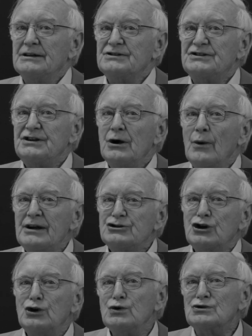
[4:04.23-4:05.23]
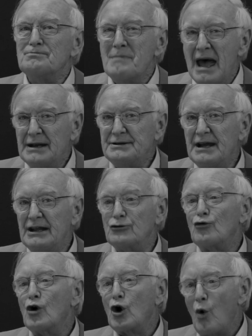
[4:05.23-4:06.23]
and COHQ's
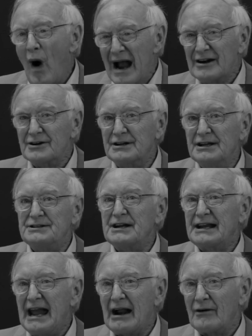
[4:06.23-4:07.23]
mandate required it to